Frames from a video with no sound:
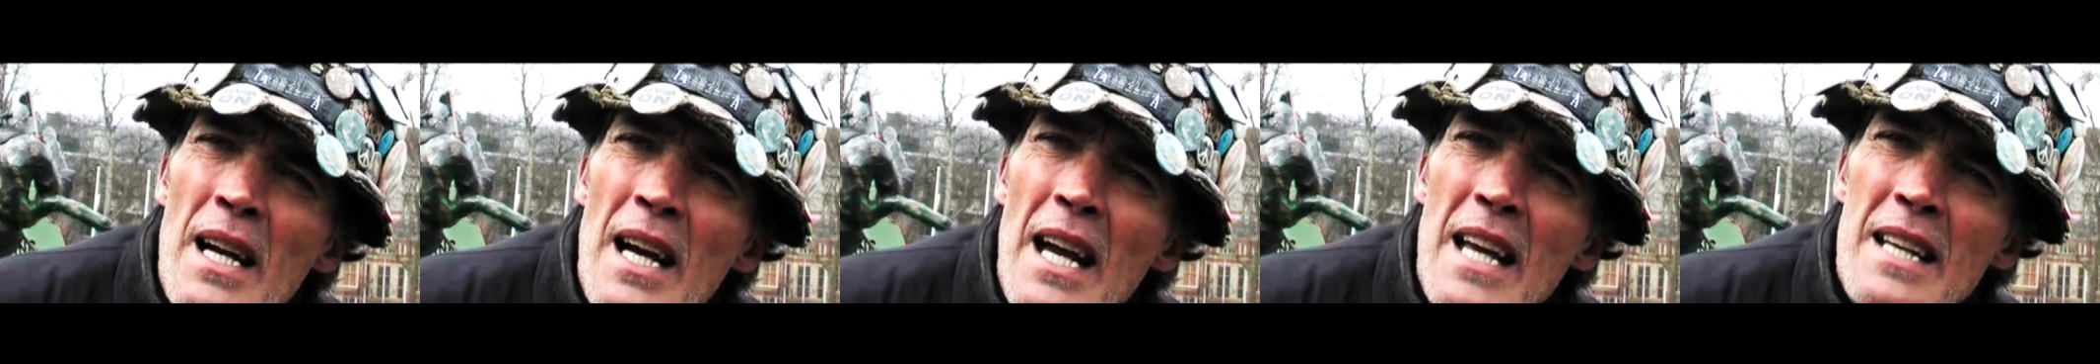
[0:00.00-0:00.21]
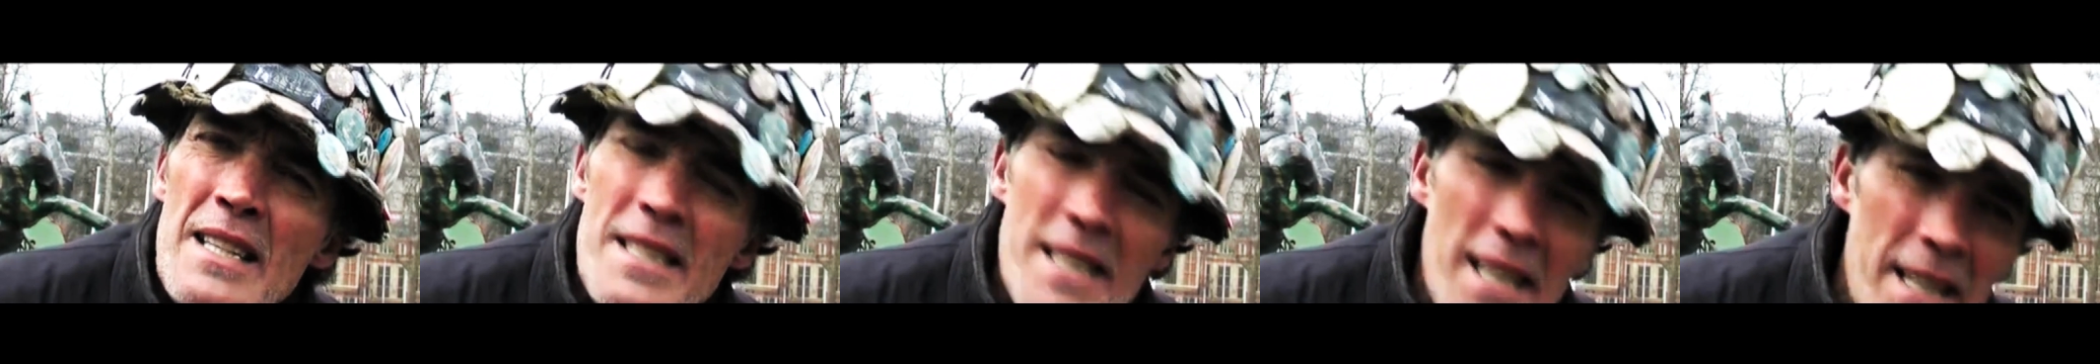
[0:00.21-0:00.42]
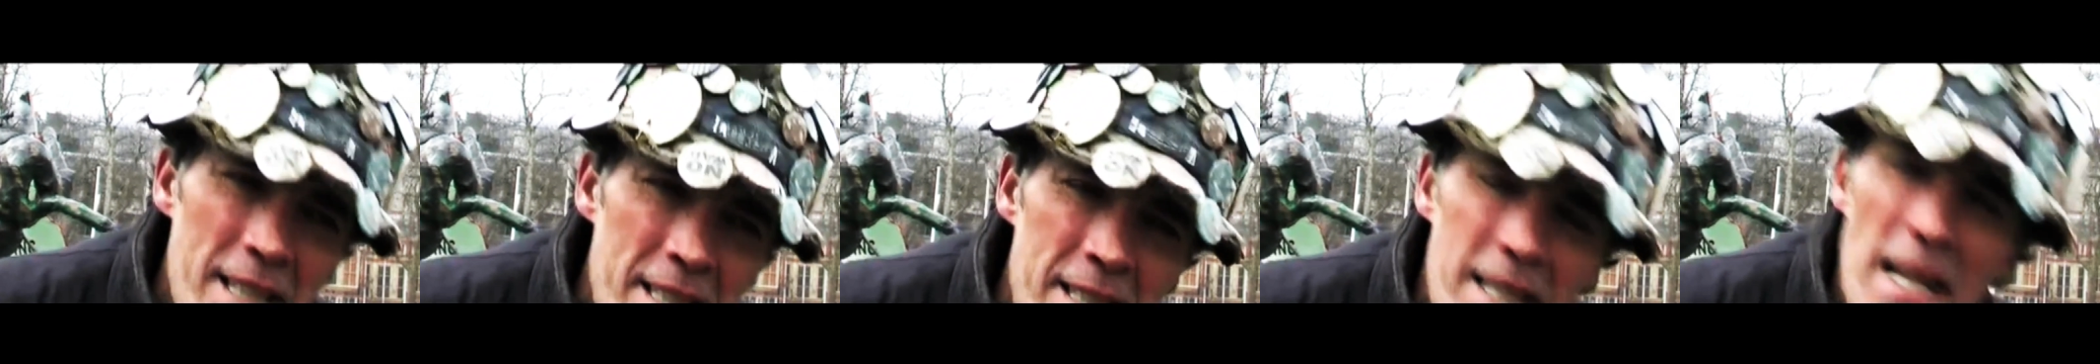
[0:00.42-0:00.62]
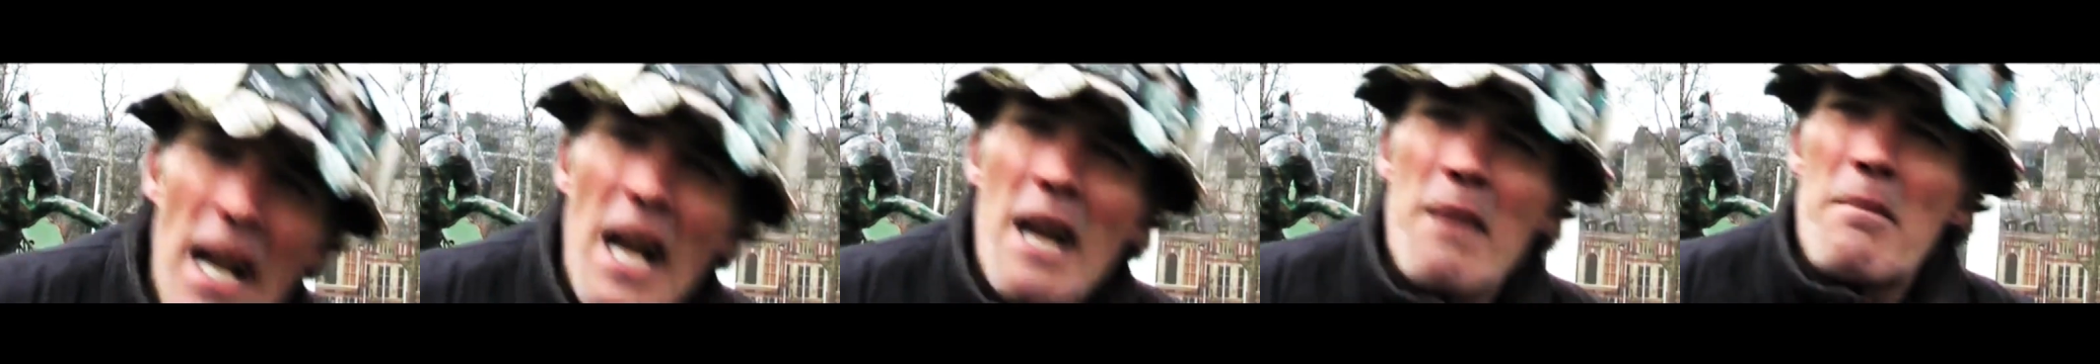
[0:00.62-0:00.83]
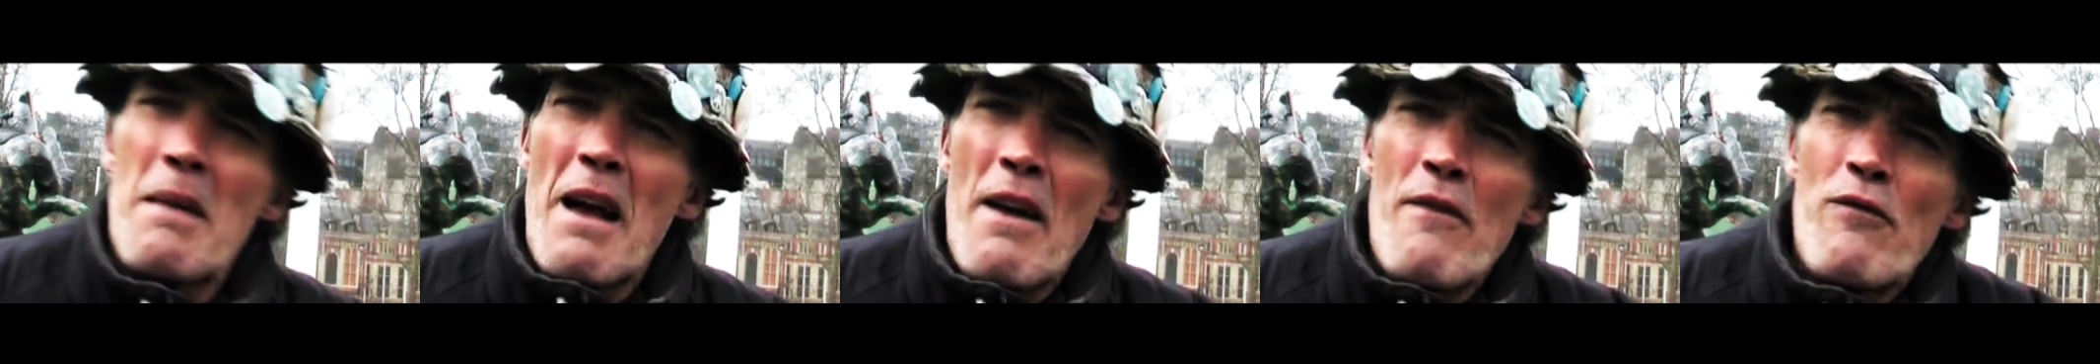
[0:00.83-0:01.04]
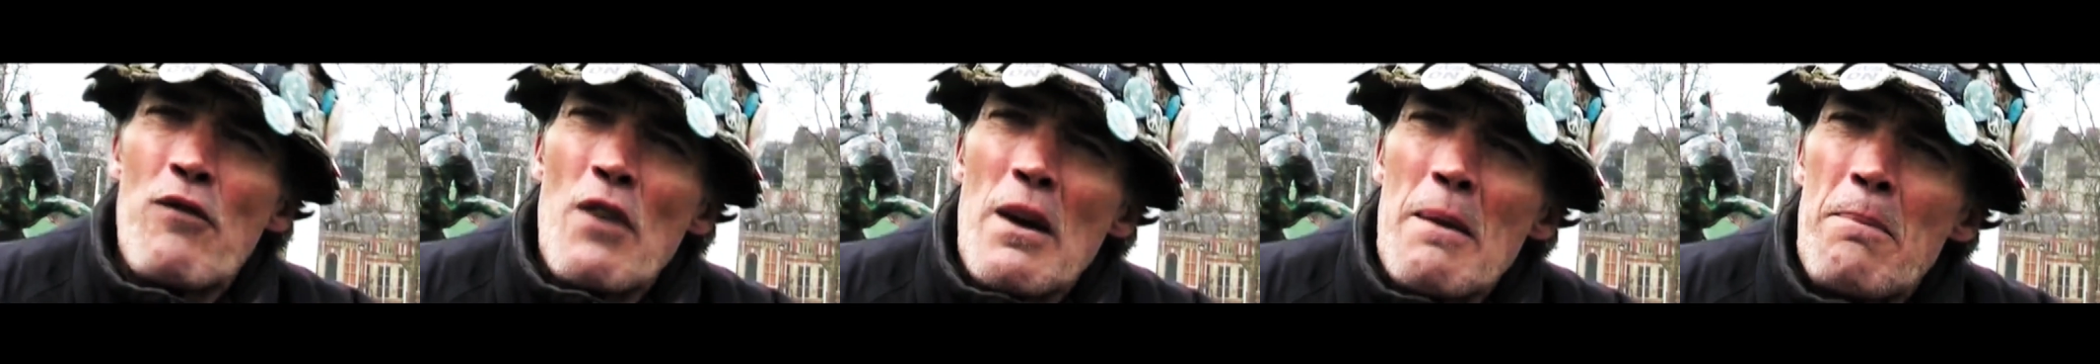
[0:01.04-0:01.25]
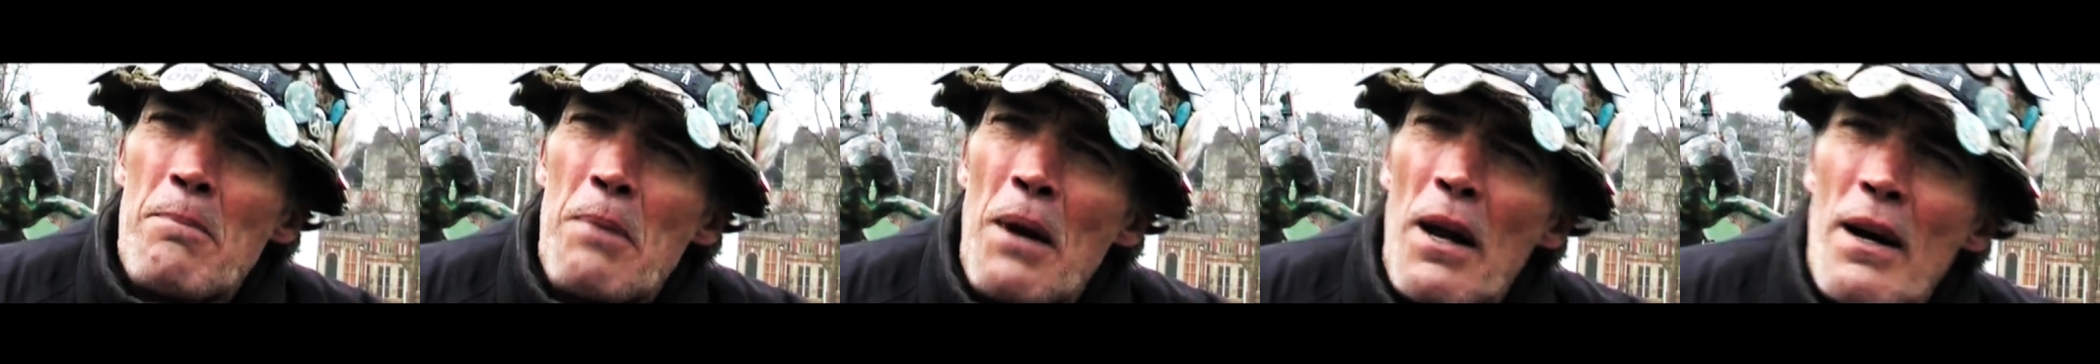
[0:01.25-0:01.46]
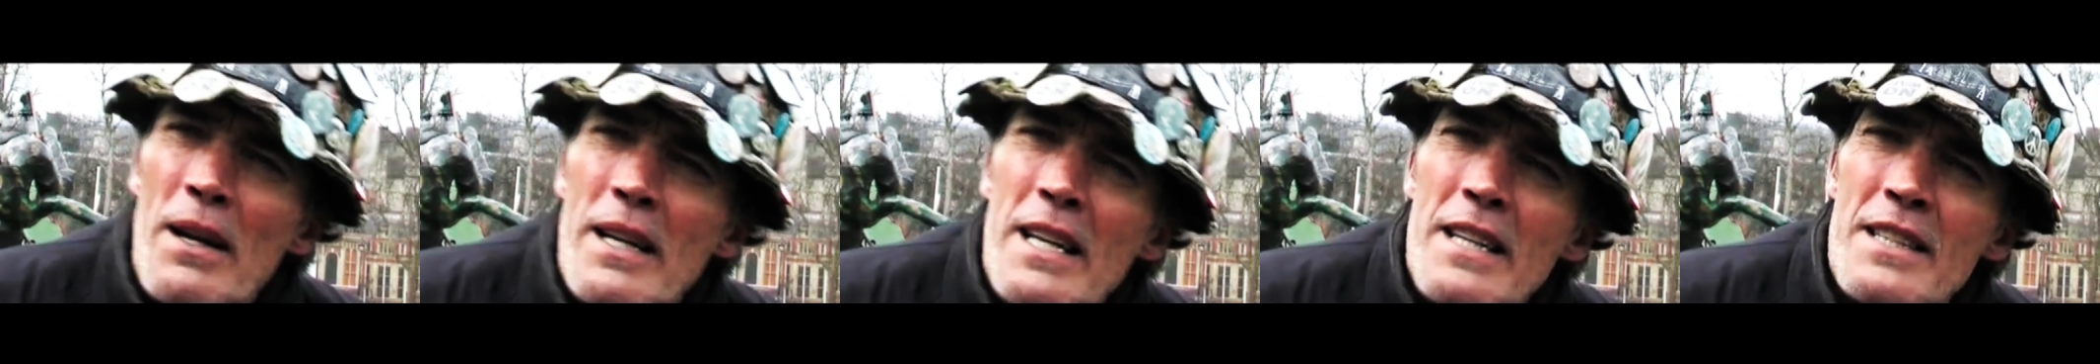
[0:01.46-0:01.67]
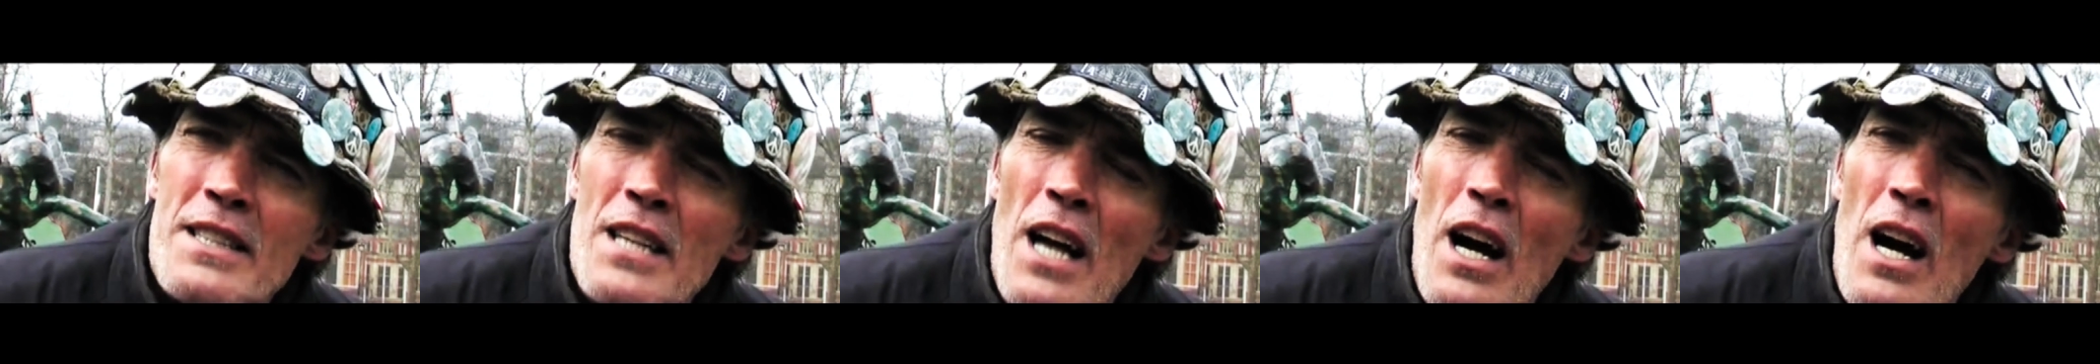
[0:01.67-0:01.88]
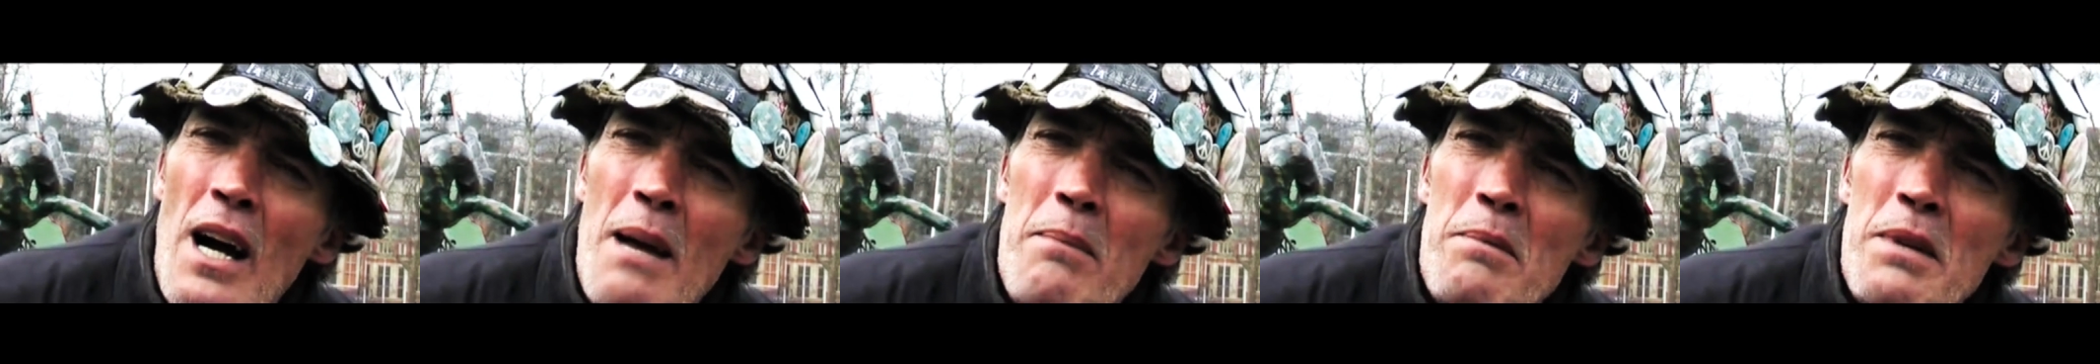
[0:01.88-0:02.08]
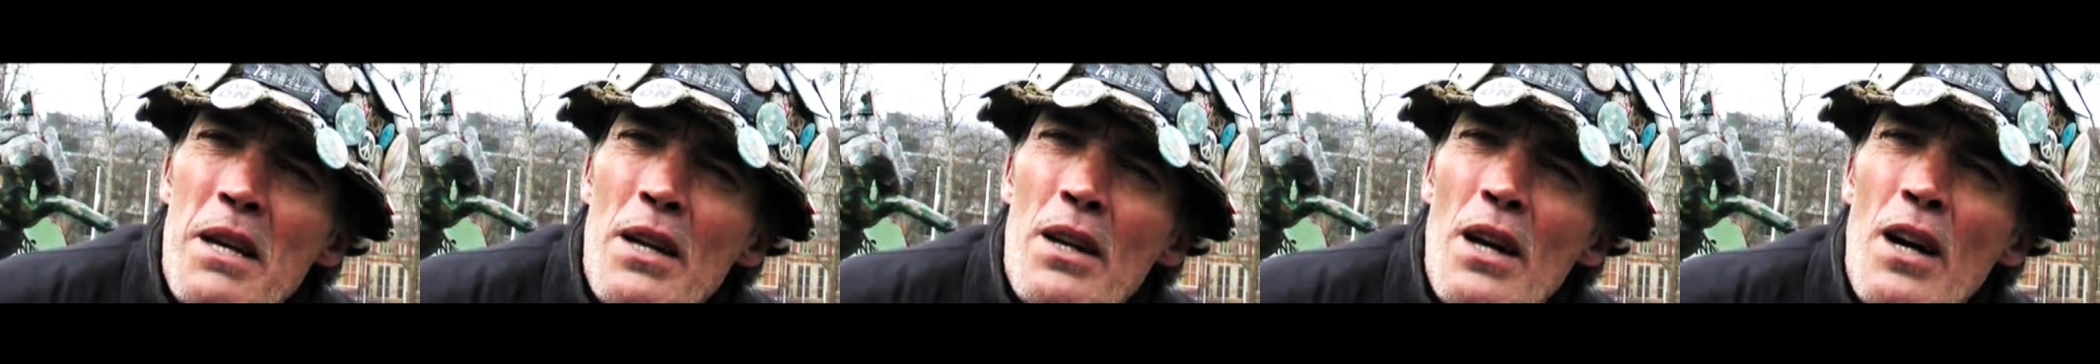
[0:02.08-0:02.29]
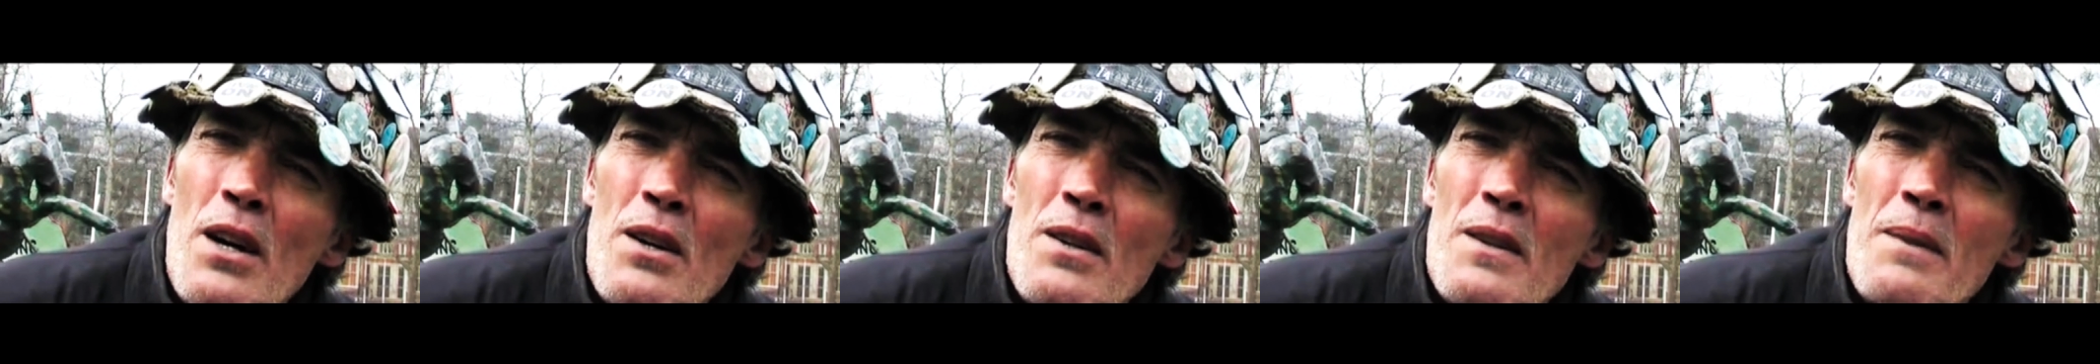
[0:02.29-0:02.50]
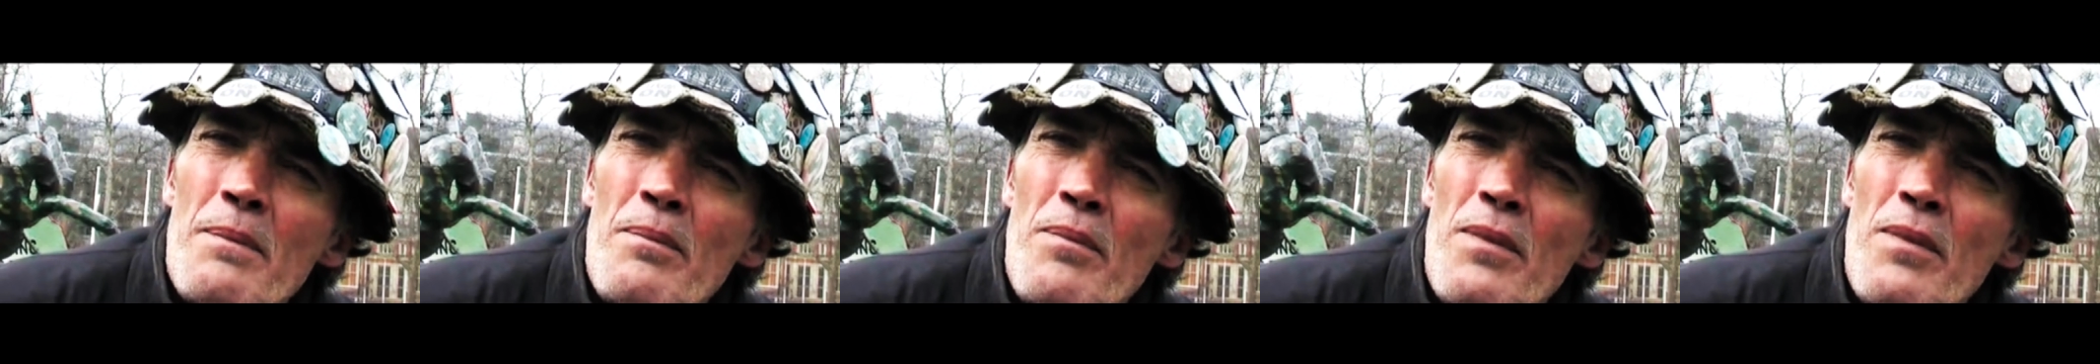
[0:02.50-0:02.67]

It's the same every bloody time, you know.